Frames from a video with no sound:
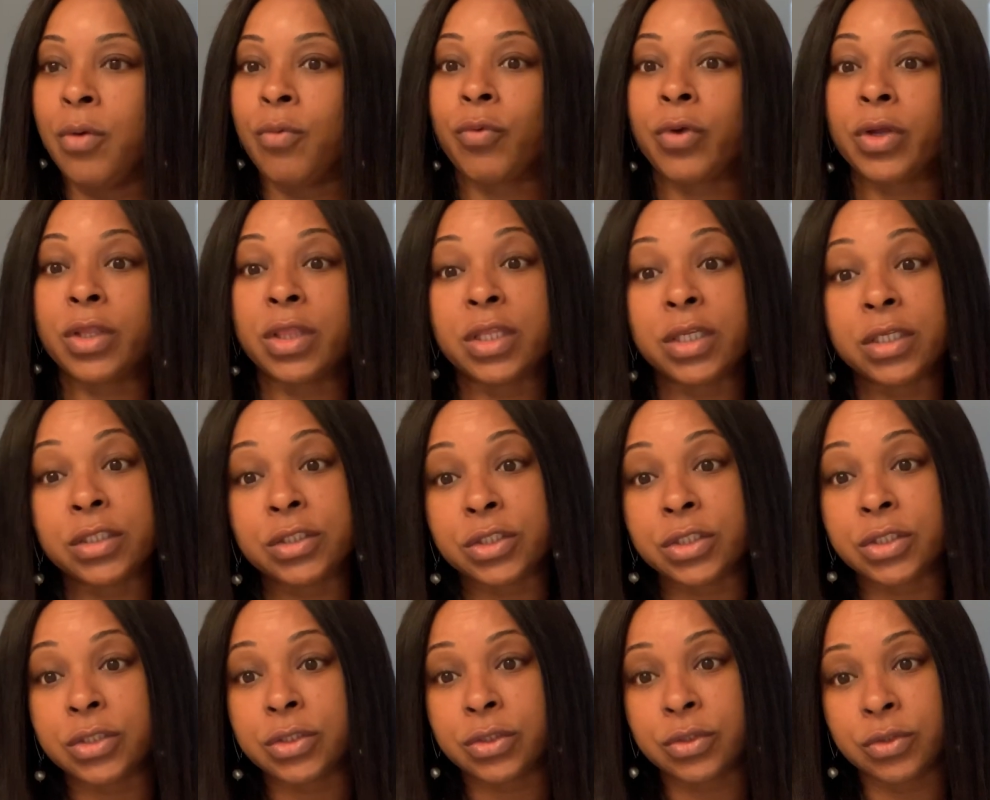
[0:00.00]

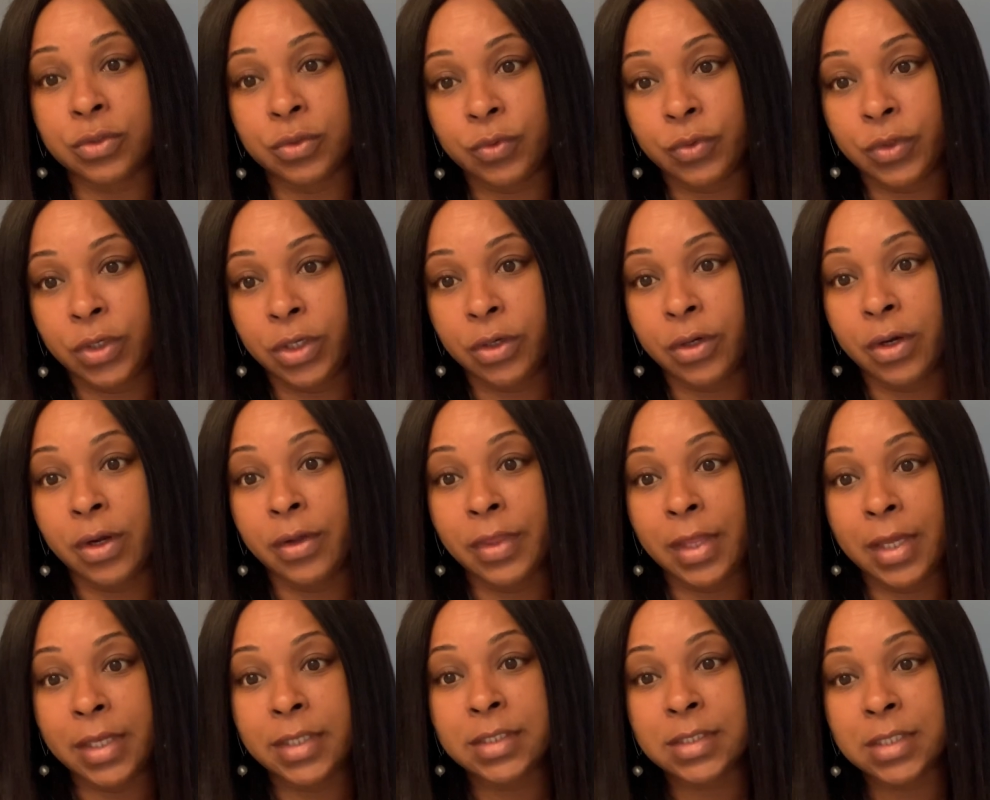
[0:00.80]
religious New Year,
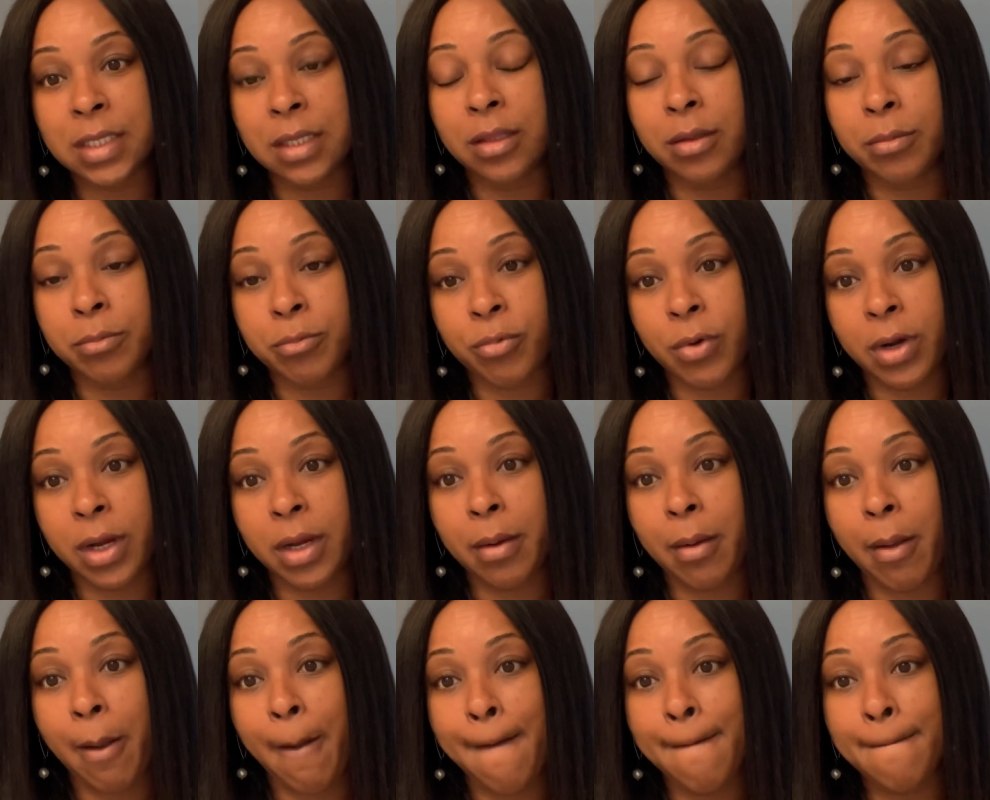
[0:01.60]
and they celebrate
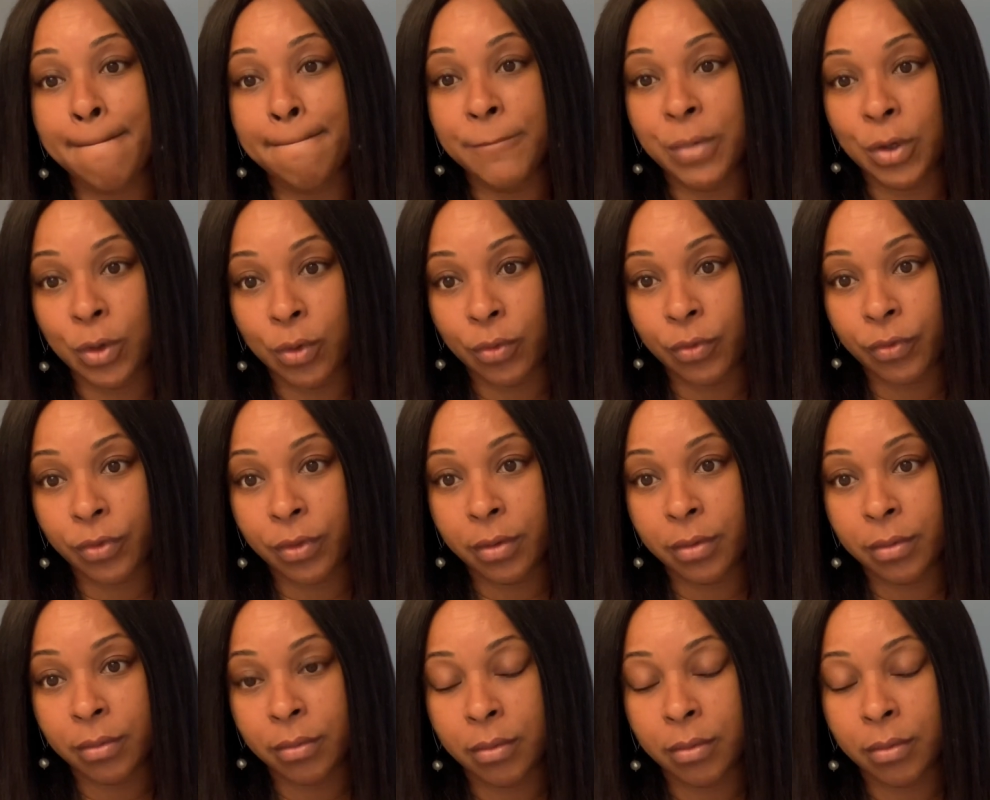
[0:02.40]
both.